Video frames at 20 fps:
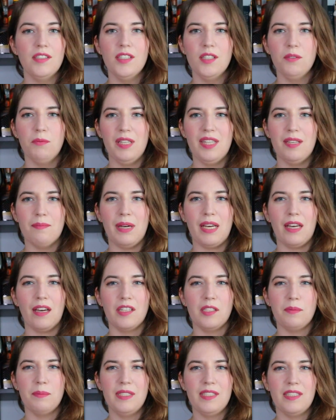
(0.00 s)
is the one that my
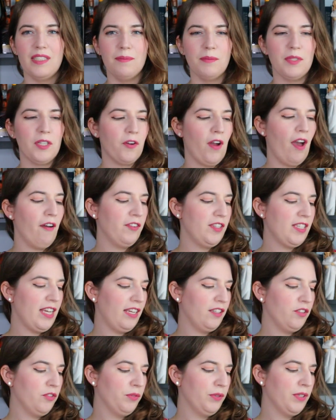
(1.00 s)
husband seems to
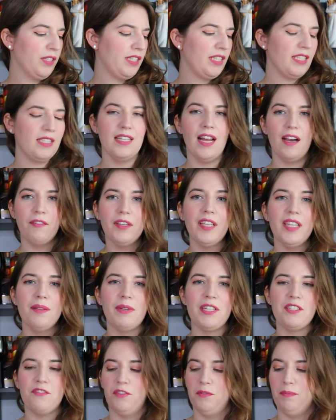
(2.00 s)
gravitate towards. He's not really
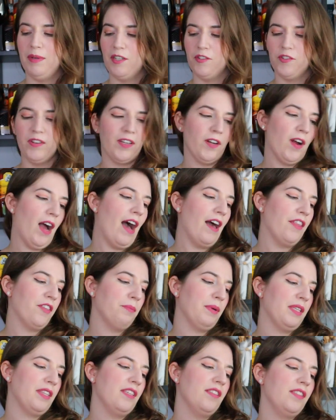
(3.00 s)
much of a beer drinker either,
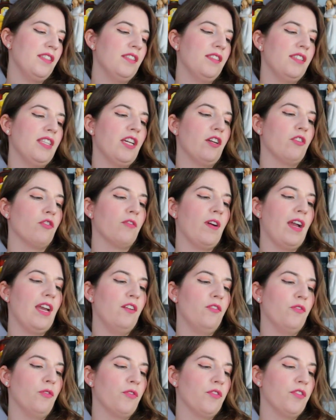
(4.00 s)
but this is the
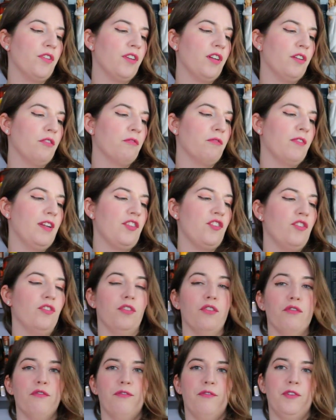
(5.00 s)
Great Northern
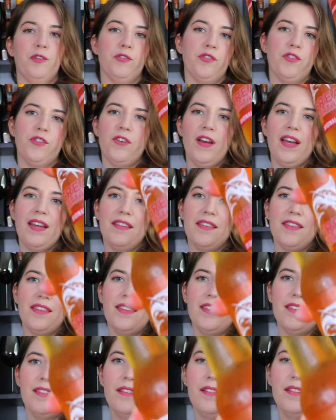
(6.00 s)
Original Full Strength.